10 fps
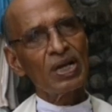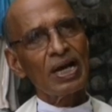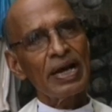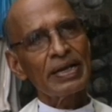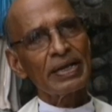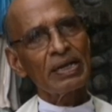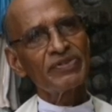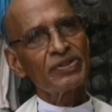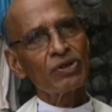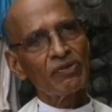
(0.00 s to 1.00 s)
and
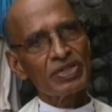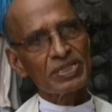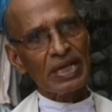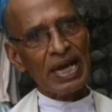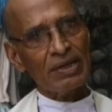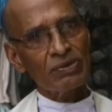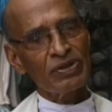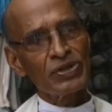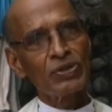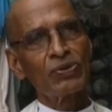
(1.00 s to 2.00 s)
every novice had to
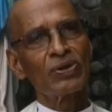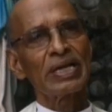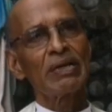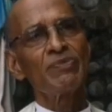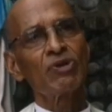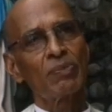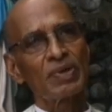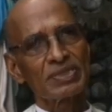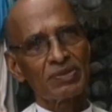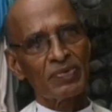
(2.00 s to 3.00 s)
intone a hymn to our
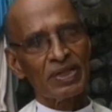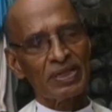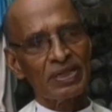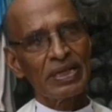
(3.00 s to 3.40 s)
Blessed Mother.